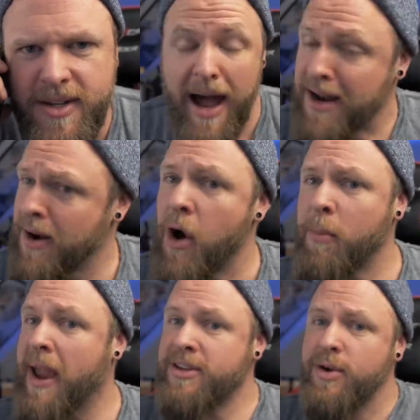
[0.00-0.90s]
So I don't know,
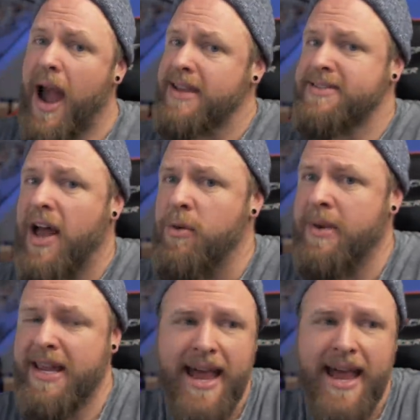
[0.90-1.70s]
man, you guys tell me.